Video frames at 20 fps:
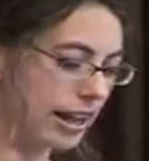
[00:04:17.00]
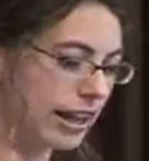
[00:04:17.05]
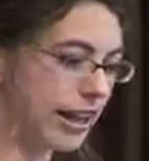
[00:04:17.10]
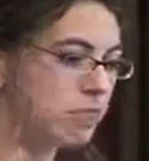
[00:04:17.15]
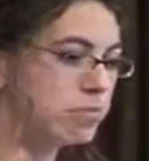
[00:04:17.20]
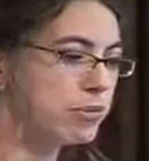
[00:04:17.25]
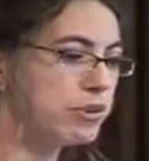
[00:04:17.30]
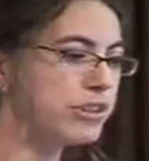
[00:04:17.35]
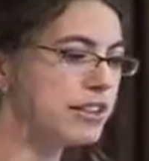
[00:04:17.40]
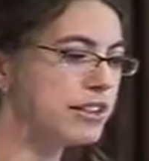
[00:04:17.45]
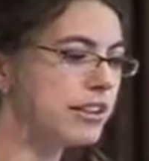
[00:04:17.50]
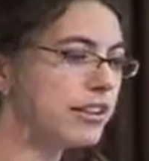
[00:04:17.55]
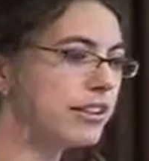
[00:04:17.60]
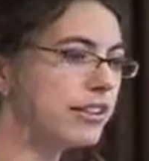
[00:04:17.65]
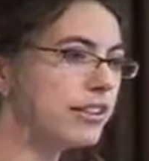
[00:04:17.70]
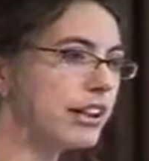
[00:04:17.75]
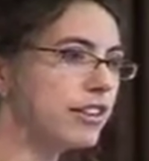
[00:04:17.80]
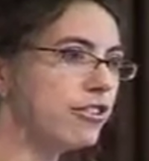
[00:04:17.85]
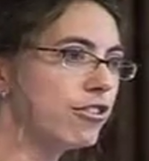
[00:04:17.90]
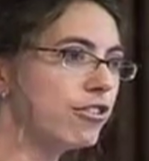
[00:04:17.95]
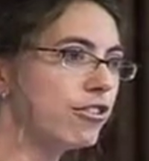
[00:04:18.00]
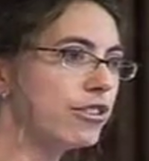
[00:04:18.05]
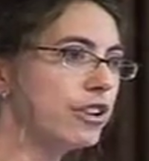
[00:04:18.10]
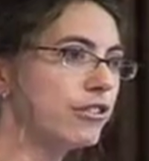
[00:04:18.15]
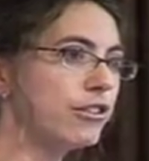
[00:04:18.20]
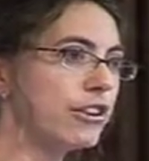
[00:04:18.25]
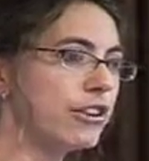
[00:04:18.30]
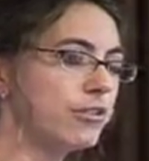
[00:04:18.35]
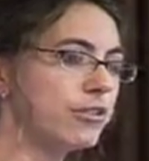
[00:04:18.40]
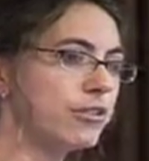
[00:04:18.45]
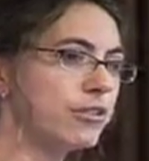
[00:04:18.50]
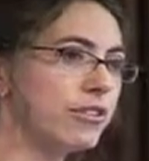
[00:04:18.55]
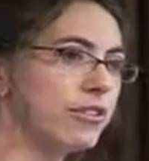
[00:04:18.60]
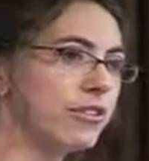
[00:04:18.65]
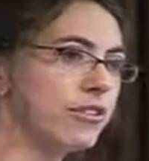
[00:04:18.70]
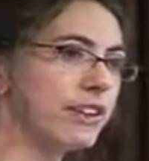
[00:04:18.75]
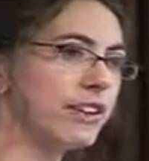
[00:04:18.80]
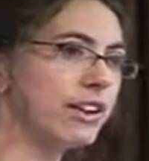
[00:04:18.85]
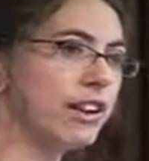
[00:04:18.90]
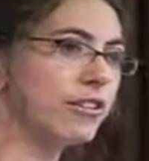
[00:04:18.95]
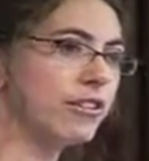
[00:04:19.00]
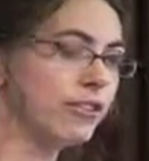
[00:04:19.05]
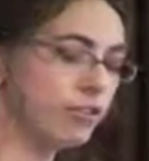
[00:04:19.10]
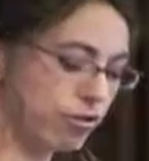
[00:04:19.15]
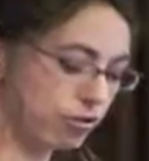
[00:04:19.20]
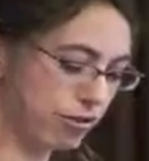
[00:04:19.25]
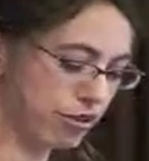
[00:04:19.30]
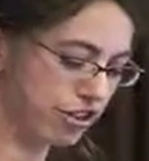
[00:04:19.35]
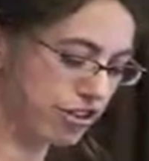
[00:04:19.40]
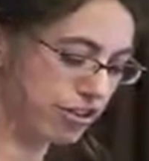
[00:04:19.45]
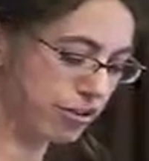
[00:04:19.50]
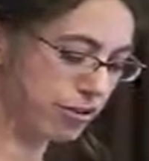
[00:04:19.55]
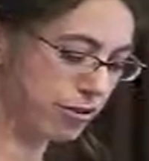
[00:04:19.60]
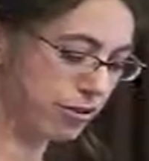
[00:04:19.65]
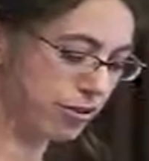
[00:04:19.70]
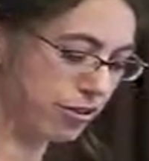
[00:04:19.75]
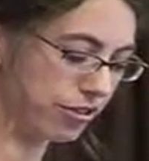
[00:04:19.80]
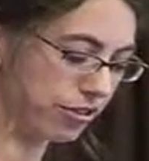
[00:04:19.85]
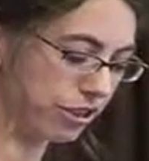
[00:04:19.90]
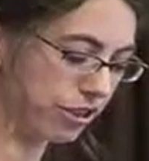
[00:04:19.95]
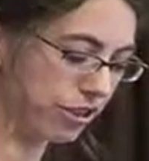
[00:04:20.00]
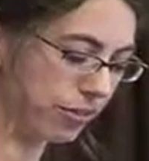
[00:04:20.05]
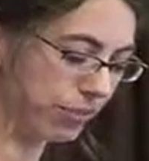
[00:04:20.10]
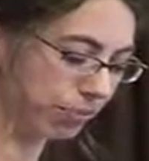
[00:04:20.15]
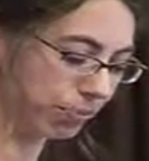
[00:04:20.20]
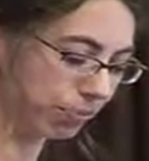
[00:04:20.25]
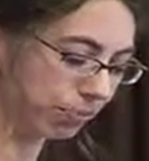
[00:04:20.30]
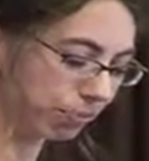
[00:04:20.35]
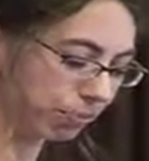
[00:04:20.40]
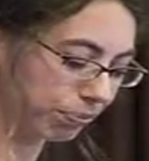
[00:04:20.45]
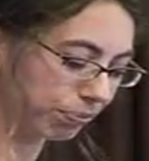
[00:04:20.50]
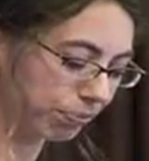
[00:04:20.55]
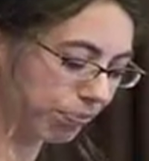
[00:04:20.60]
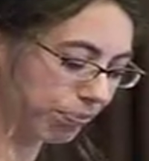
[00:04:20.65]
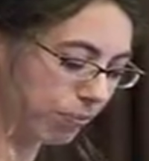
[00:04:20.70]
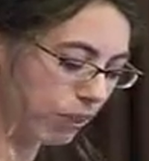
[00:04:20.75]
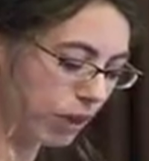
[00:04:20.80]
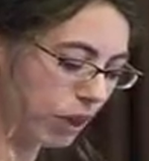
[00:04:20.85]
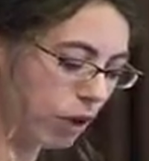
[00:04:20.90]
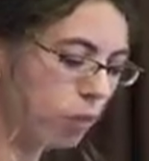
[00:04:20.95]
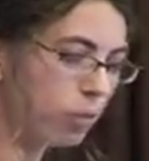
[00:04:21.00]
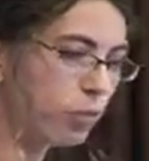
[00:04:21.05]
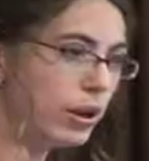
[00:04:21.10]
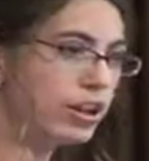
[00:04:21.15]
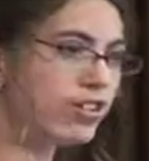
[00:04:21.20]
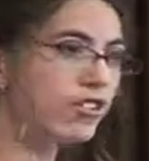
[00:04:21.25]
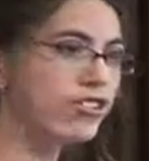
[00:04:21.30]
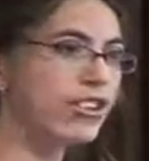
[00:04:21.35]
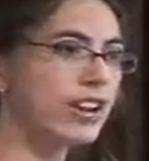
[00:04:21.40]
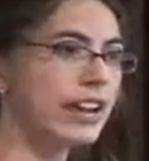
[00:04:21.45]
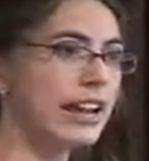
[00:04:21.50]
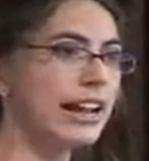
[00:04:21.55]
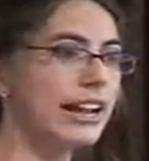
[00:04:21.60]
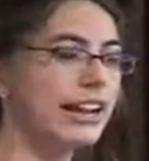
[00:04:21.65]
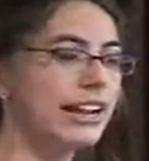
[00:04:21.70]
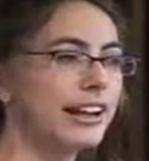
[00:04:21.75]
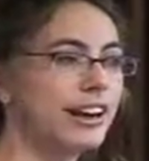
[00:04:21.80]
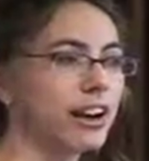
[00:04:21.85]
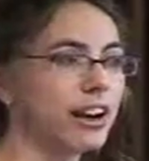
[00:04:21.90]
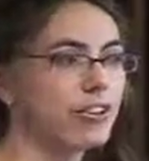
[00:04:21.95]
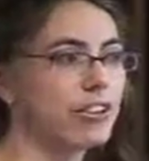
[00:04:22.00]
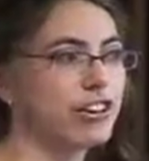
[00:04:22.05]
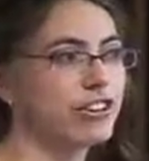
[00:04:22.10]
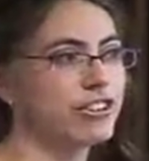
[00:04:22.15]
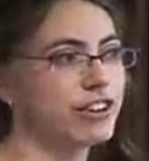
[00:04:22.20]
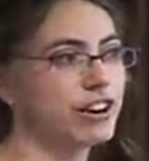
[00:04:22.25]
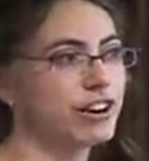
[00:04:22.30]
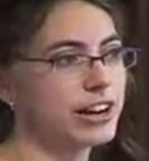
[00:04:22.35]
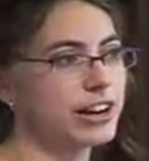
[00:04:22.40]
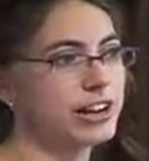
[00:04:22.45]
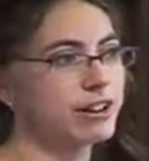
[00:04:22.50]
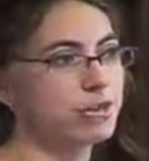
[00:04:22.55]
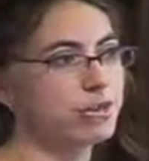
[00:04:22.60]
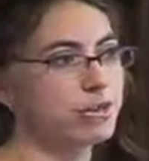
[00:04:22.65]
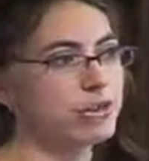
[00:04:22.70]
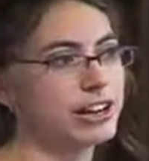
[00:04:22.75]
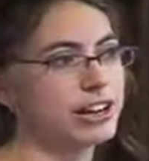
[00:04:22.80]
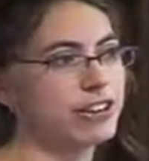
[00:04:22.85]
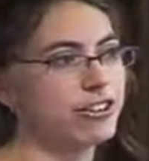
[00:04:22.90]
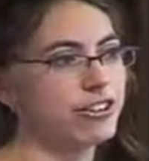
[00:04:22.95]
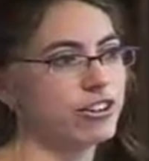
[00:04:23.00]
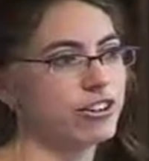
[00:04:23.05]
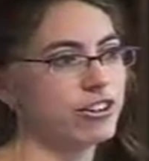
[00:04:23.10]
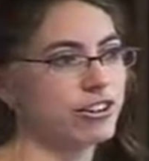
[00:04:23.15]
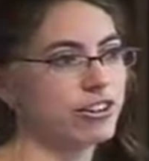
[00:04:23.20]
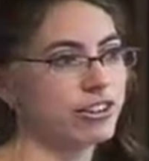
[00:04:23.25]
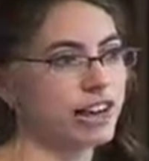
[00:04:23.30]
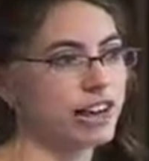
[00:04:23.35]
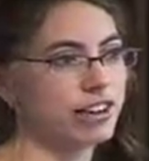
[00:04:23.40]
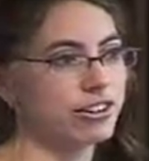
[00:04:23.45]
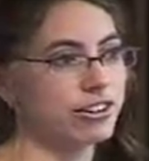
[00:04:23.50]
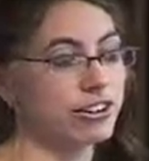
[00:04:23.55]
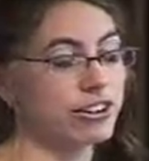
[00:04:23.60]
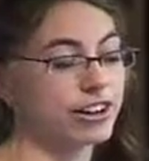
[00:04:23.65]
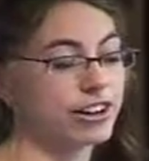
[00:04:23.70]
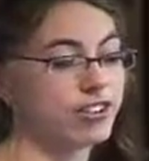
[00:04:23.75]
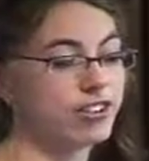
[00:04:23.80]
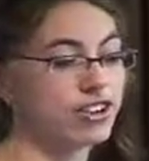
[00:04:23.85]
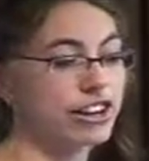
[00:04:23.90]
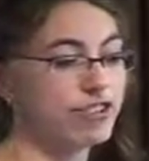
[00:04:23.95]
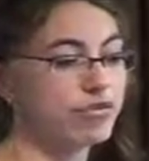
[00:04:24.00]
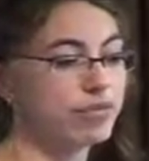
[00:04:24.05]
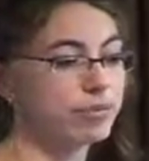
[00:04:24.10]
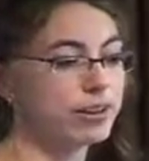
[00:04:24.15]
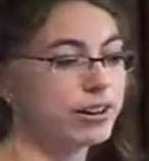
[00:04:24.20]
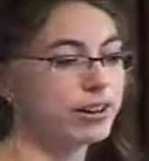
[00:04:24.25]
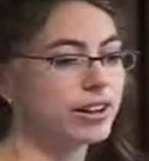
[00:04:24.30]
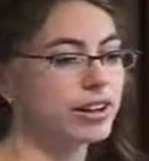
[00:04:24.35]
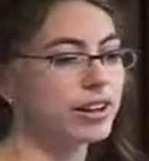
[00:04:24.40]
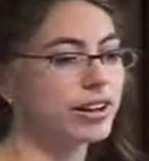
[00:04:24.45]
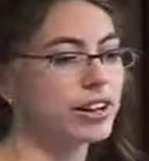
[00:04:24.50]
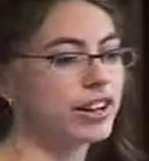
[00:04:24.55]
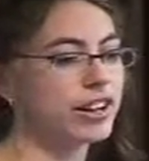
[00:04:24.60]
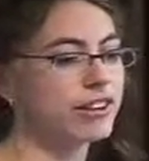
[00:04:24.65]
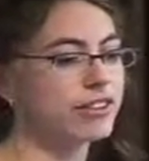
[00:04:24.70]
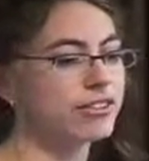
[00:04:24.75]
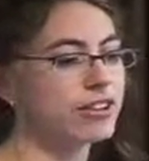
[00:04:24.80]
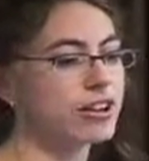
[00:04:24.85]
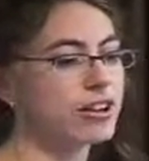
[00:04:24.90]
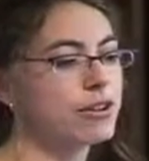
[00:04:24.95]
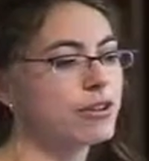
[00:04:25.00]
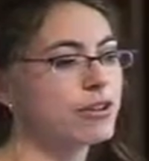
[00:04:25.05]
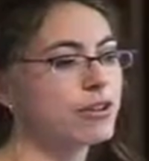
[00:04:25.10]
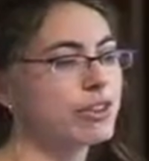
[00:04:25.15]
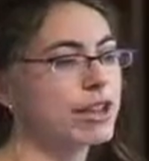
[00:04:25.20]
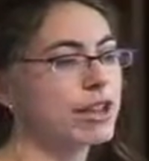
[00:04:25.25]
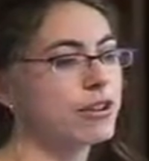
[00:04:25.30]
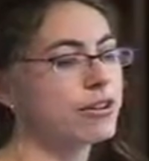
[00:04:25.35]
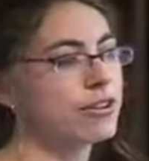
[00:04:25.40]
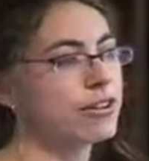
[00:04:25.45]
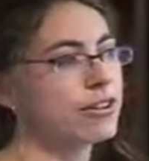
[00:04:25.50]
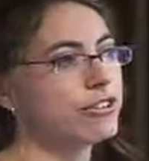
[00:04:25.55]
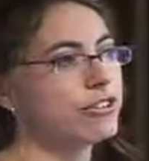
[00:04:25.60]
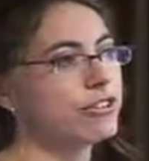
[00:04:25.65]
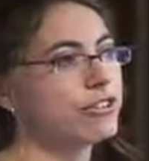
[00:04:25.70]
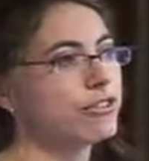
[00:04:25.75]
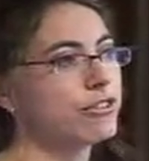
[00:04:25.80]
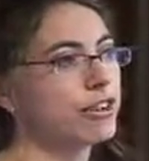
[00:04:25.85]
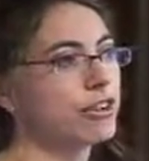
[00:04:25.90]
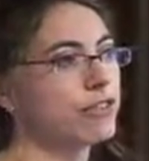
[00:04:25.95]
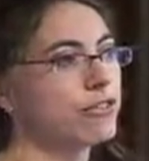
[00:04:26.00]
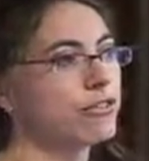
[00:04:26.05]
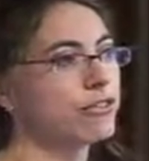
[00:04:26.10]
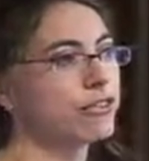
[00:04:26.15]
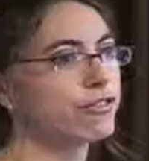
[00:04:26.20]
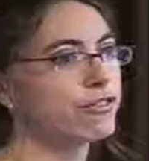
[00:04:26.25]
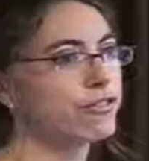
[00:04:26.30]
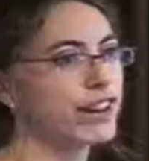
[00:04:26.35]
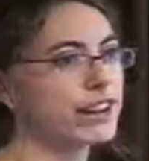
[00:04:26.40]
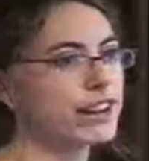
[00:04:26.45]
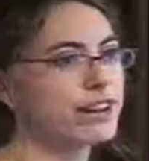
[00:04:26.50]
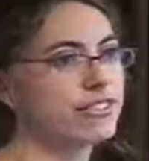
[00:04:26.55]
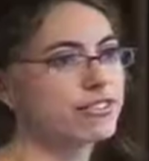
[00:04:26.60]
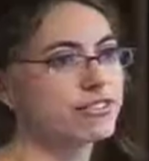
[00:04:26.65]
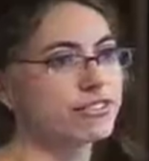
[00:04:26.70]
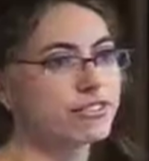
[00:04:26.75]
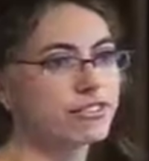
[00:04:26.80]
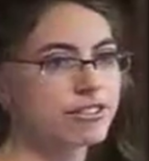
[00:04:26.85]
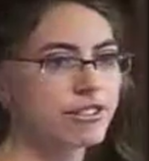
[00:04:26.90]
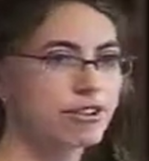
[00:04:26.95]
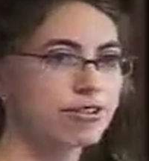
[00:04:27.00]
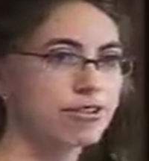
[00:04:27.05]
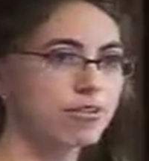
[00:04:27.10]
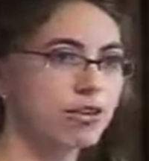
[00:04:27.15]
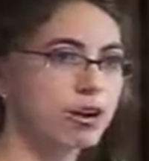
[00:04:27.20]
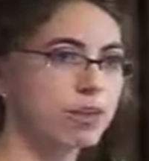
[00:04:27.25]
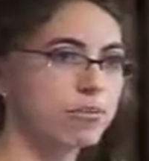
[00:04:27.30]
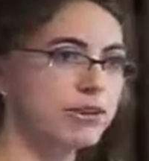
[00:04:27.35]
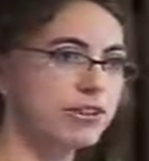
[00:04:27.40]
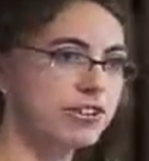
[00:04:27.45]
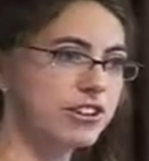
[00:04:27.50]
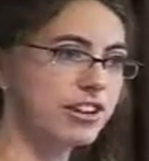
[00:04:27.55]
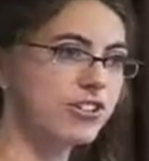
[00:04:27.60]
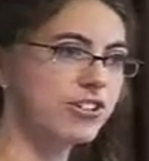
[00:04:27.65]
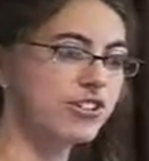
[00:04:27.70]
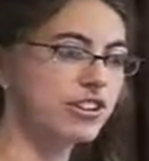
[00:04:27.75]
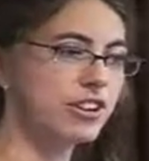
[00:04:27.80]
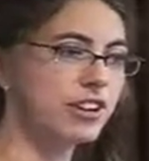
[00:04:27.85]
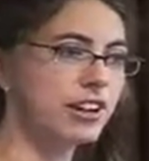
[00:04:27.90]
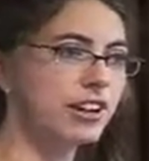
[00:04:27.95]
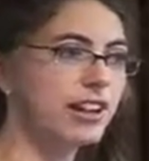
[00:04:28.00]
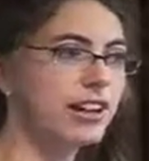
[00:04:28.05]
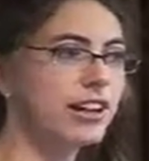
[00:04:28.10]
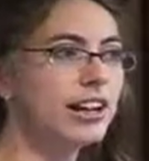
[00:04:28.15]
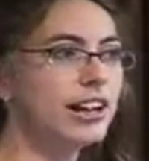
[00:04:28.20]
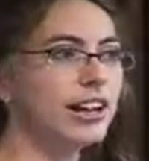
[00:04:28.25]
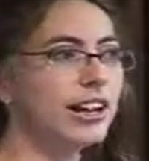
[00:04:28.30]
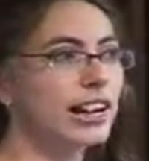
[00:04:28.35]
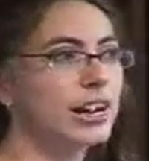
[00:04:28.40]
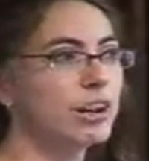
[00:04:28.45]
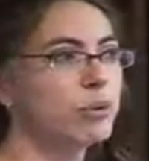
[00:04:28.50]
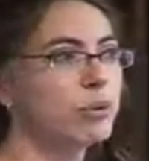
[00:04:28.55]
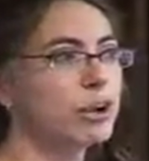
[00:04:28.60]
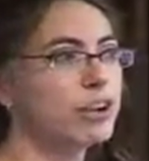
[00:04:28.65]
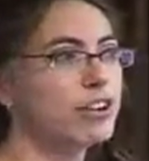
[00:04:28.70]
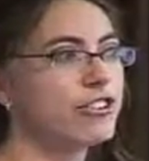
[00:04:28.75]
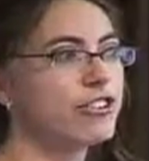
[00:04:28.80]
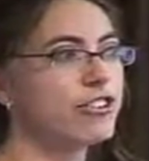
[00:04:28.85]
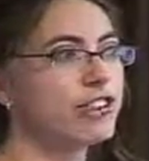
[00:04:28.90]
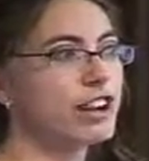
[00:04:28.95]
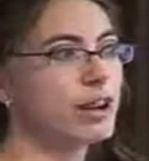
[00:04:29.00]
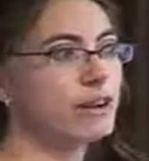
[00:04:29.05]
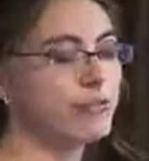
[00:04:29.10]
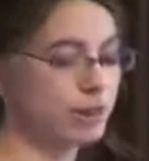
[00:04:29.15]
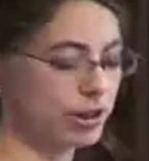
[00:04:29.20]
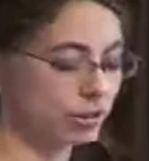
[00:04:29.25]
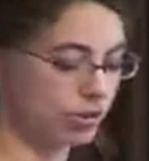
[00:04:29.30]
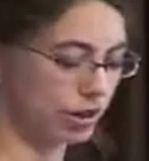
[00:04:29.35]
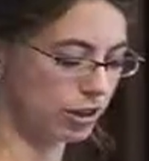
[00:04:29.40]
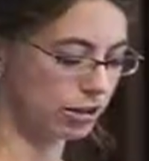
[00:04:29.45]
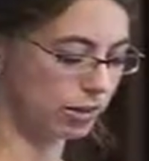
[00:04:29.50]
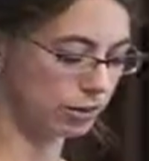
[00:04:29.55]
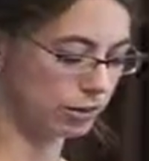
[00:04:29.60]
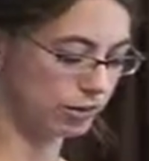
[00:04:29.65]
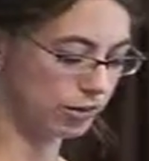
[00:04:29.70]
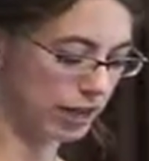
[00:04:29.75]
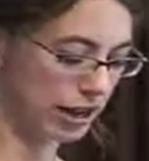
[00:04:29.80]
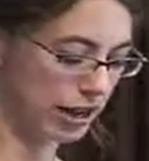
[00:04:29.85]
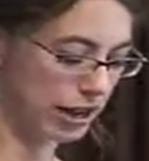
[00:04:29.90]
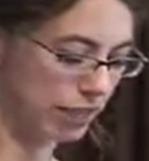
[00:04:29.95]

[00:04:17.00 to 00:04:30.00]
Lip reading: In particular, they drew on these very specific cultural discourses which encouraged high aspirations and high achievement. So there were notions of face and social competition in which, as one